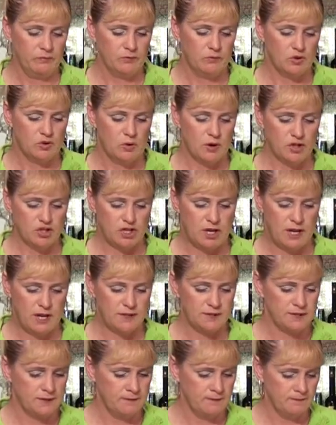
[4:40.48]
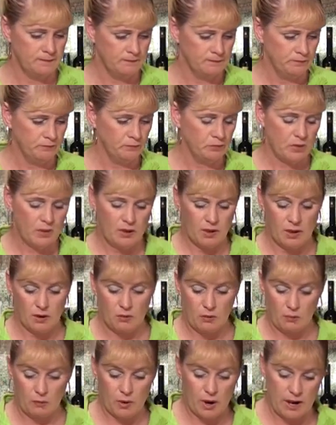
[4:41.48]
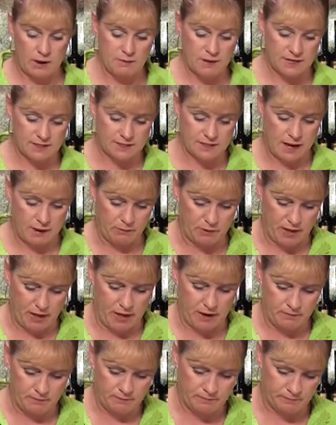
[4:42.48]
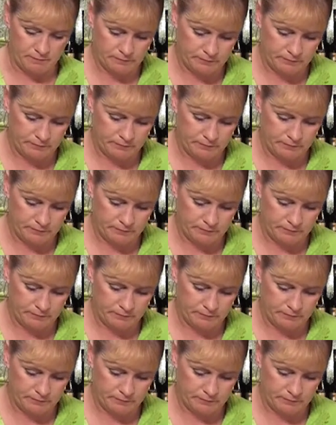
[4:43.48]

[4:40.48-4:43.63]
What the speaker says: to our cheese, and then we're gonna mix it up again.